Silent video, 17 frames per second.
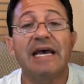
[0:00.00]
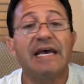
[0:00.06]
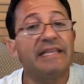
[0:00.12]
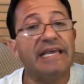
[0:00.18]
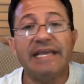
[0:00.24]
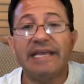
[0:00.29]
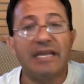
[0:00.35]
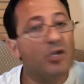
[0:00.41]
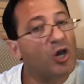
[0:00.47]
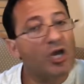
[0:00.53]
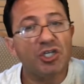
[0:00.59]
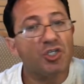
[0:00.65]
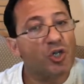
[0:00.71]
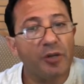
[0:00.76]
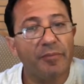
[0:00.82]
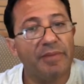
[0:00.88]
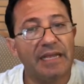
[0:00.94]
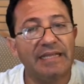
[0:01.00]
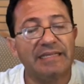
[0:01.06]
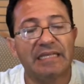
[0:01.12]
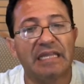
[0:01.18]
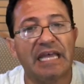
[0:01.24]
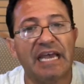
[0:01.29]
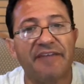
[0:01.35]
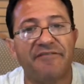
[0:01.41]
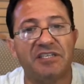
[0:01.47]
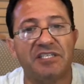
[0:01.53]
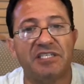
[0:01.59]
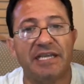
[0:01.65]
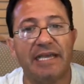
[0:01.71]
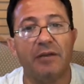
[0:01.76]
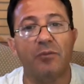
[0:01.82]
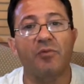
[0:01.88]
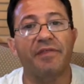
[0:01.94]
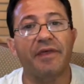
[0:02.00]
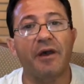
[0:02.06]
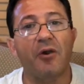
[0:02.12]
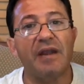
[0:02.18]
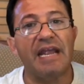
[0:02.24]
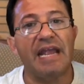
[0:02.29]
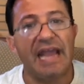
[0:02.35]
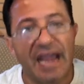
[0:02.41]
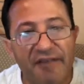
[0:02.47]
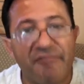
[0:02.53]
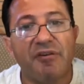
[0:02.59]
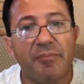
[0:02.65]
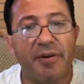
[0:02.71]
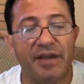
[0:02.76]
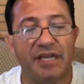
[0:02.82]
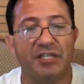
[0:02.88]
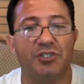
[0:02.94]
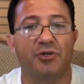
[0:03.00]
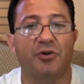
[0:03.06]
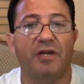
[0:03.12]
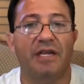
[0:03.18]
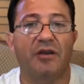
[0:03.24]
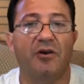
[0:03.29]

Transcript: they cannot terminate the life estate without everybody joining